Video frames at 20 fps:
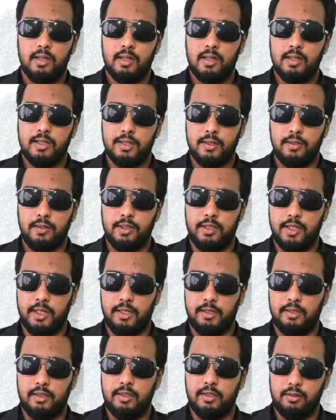So the
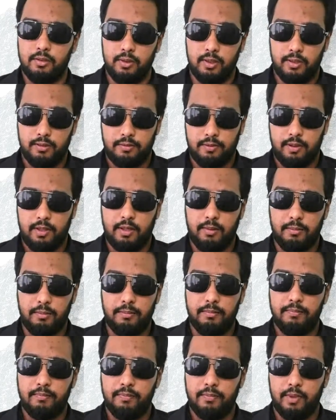general rule of
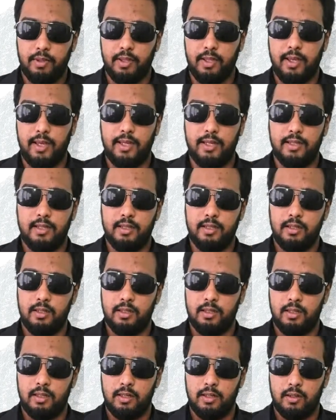thumb that
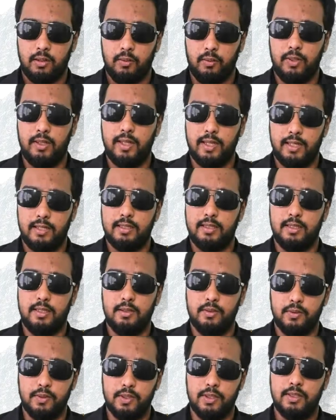we like to
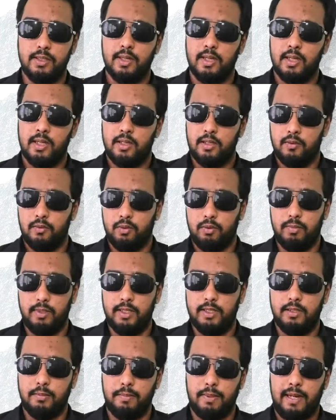use would be
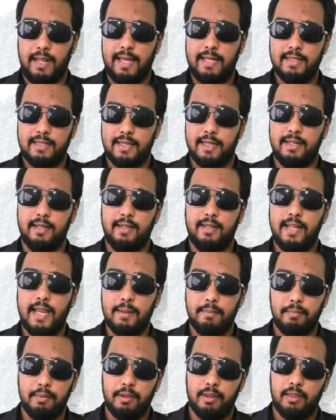to plant at a
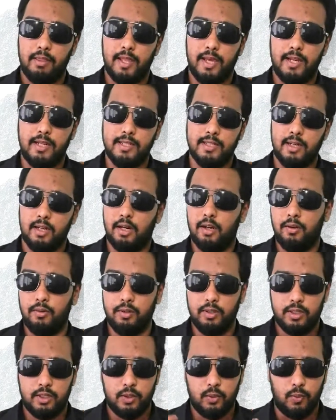depth that is around
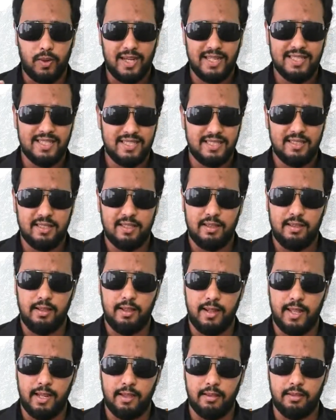twice the
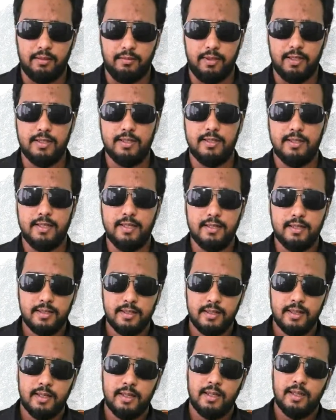length of your seed.
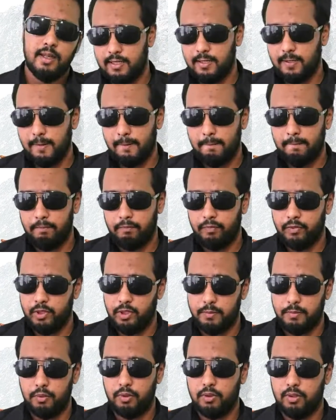To
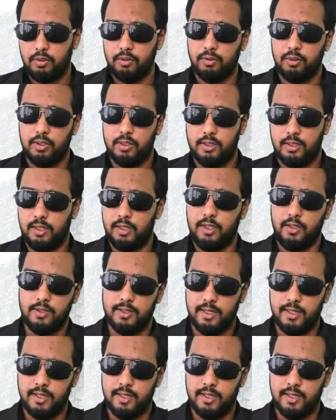poke the holes, you can use